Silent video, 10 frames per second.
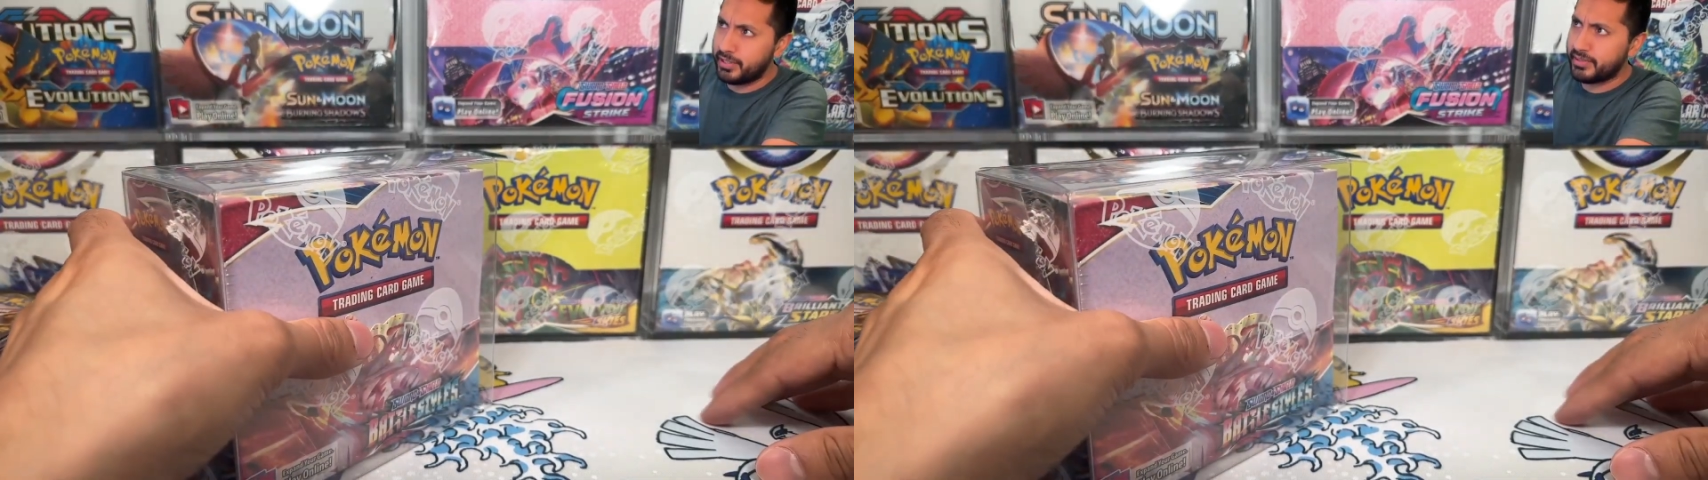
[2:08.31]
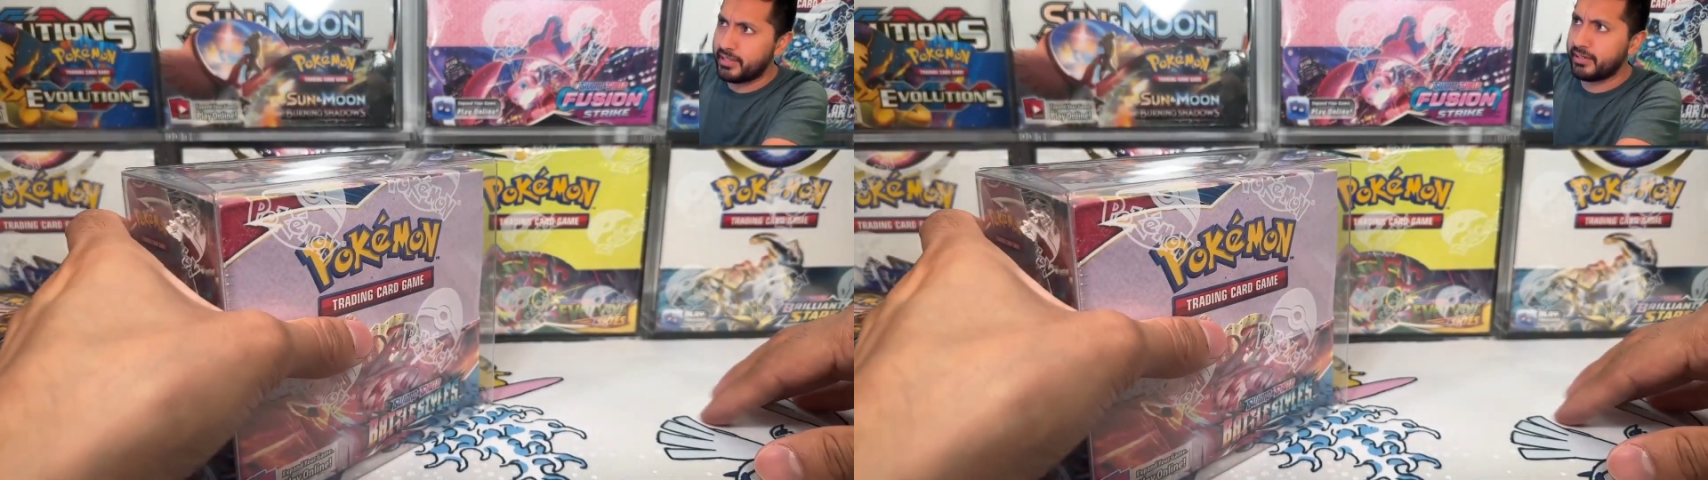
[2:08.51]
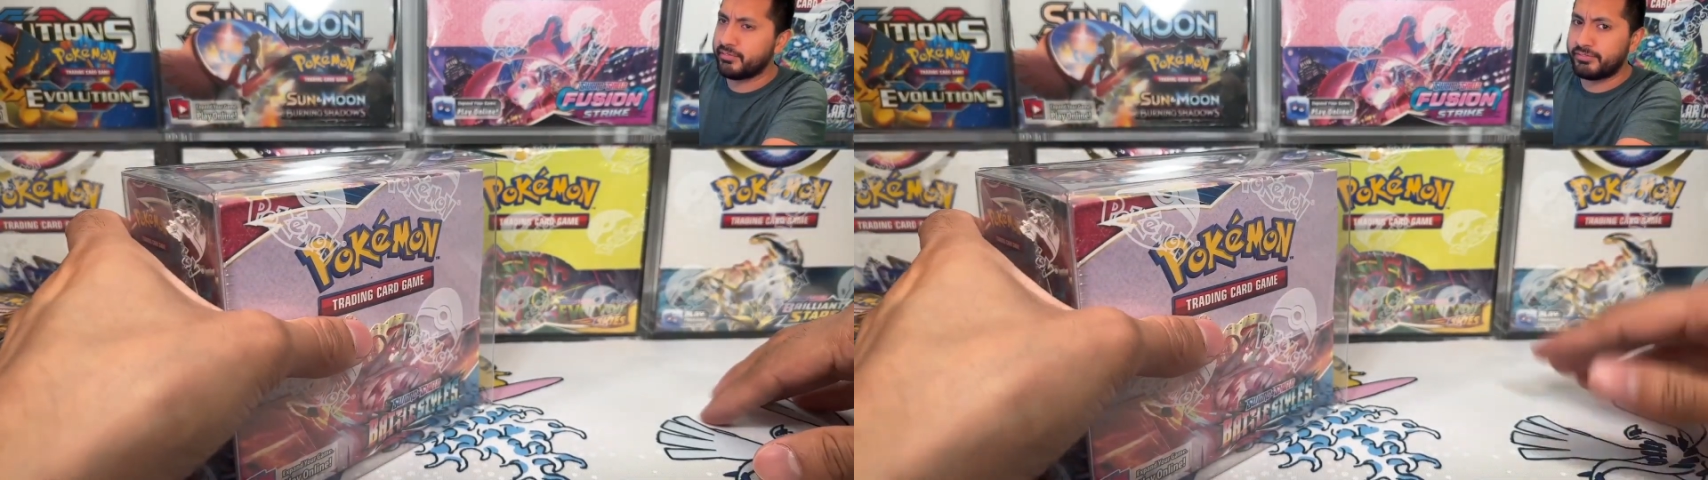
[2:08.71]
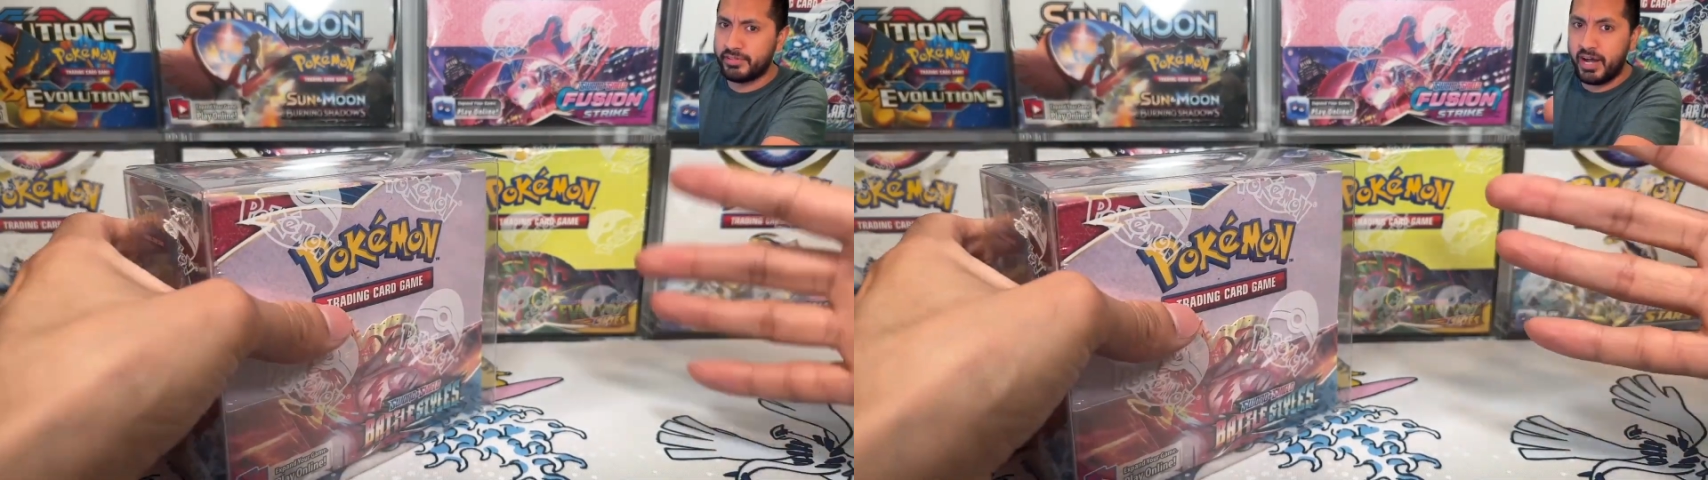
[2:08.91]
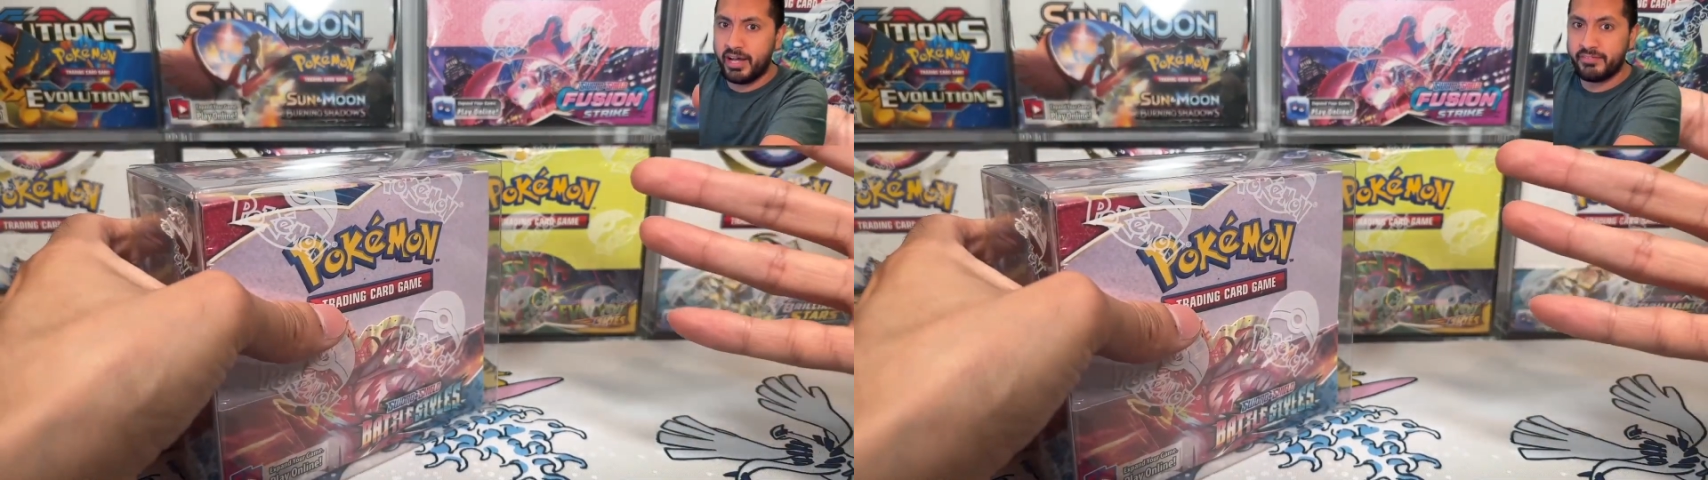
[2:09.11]
I think,
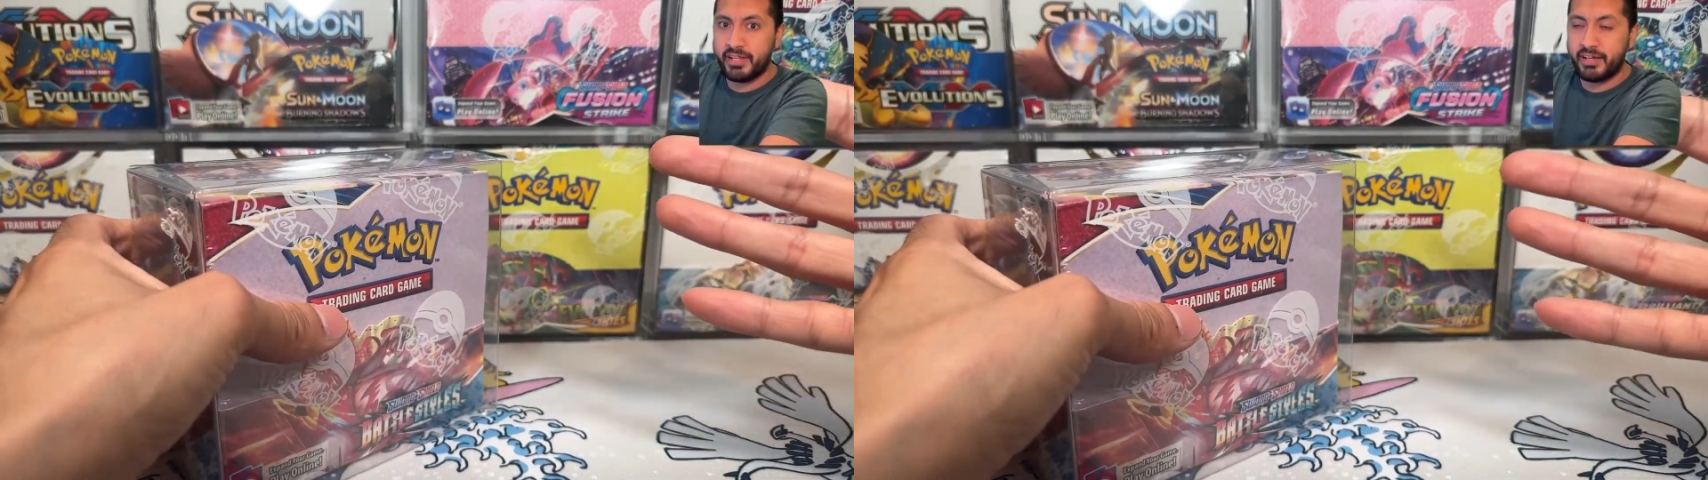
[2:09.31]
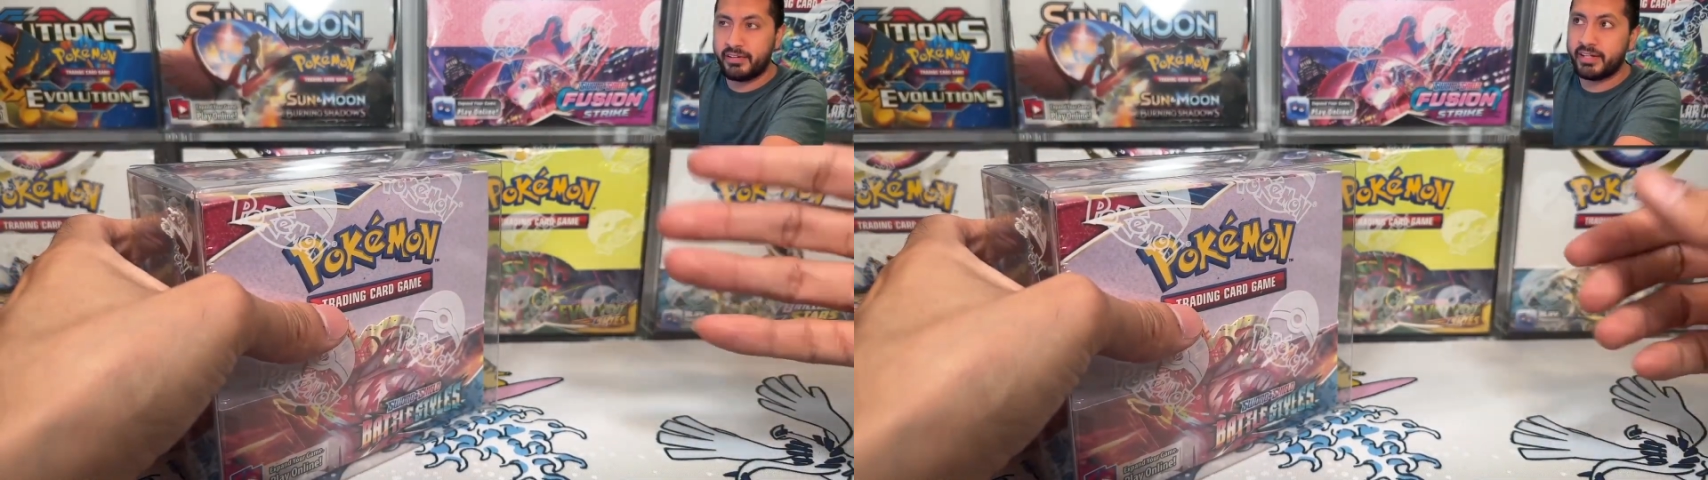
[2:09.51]
5 now.